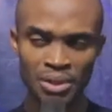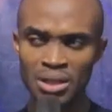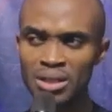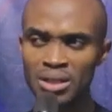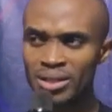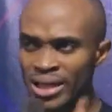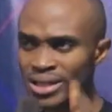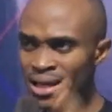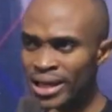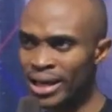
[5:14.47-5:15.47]
6
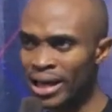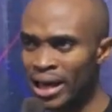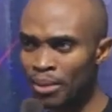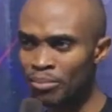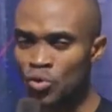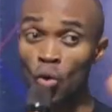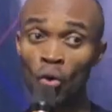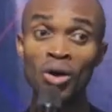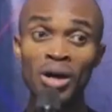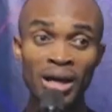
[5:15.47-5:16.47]
a.m.
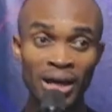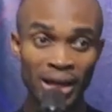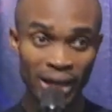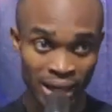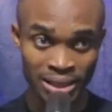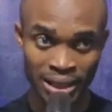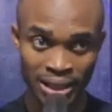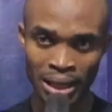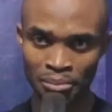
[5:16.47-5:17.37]
to 8 a.m.